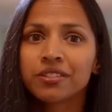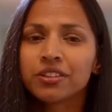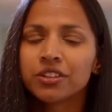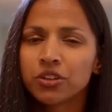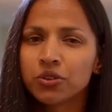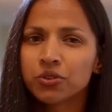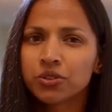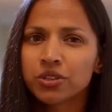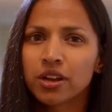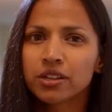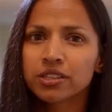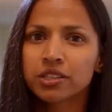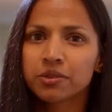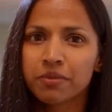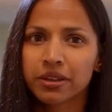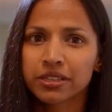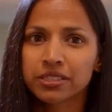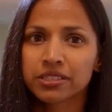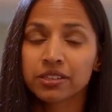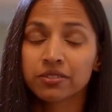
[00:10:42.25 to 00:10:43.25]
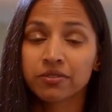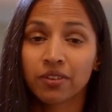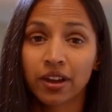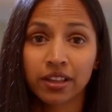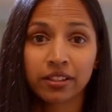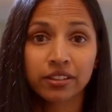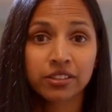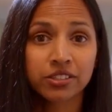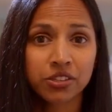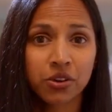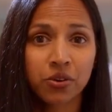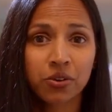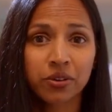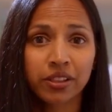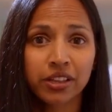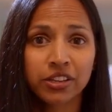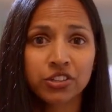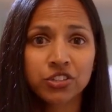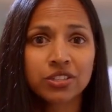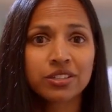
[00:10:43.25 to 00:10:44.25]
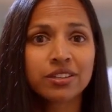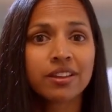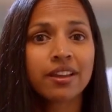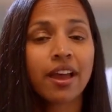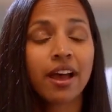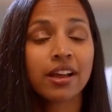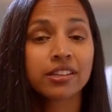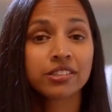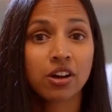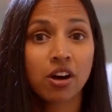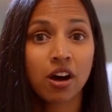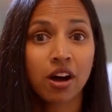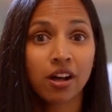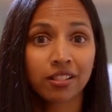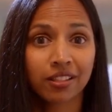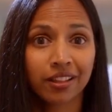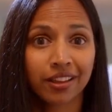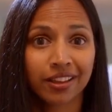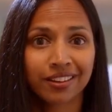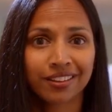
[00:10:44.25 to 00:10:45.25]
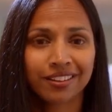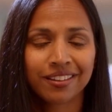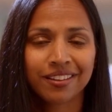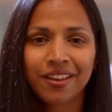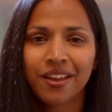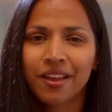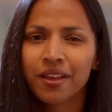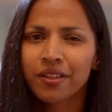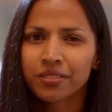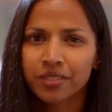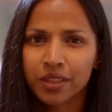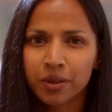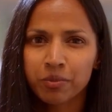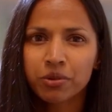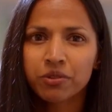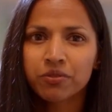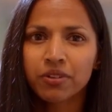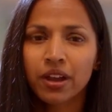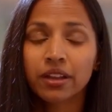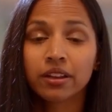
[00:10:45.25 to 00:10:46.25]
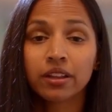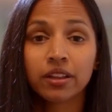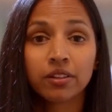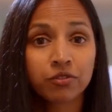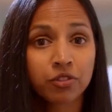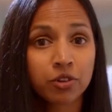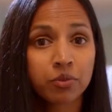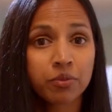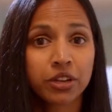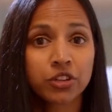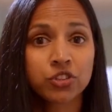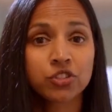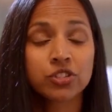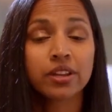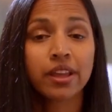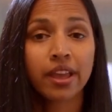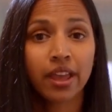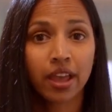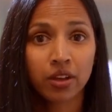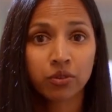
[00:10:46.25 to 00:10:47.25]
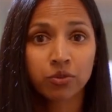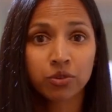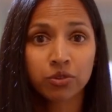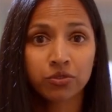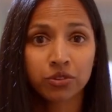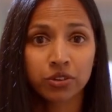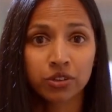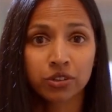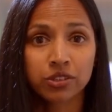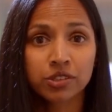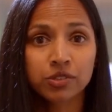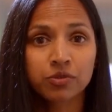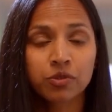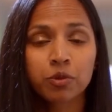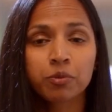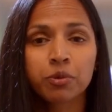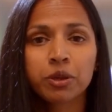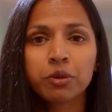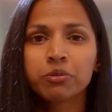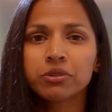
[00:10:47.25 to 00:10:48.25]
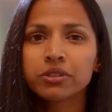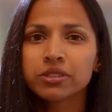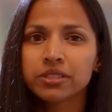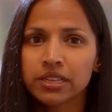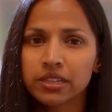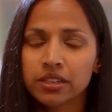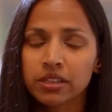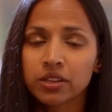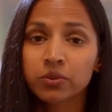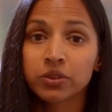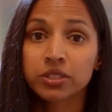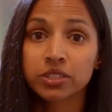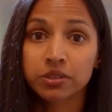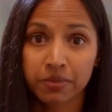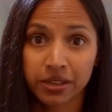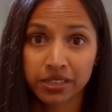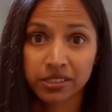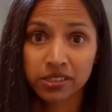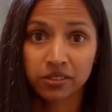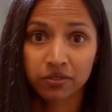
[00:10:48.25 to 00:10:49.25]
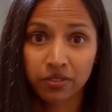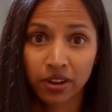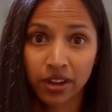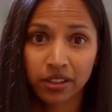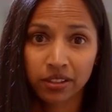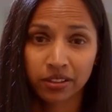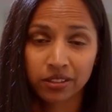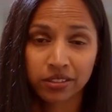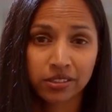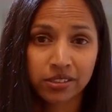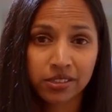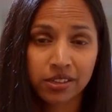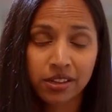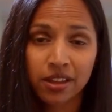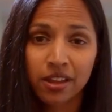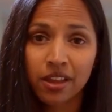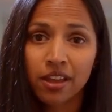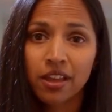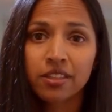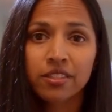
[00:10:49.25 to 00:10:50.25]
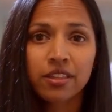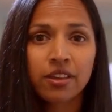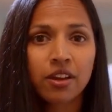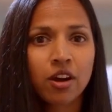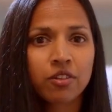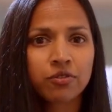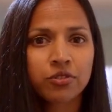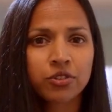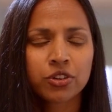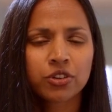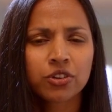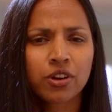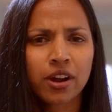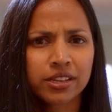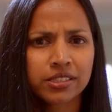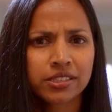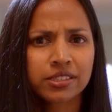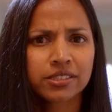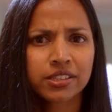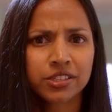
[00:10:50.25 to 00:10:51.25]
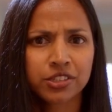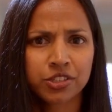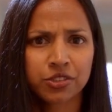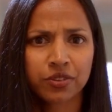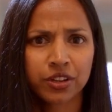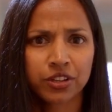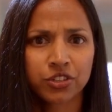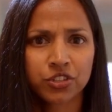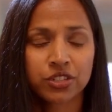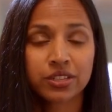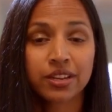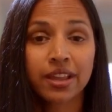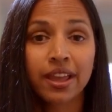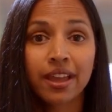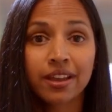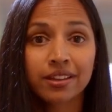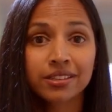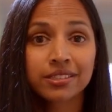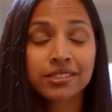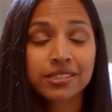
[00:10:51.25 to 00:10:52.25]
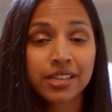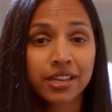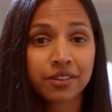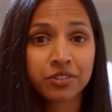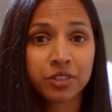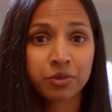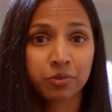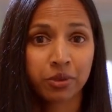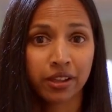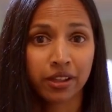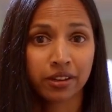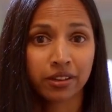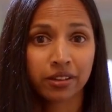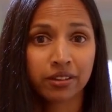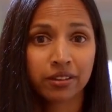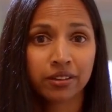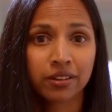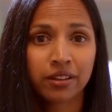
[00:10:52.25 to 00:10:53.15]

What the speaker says: the Utah Domestic Violence Coalition has a hotline. They provide information and referrals for people dealing with domestic violence. They offer crisis intervention and safety planning.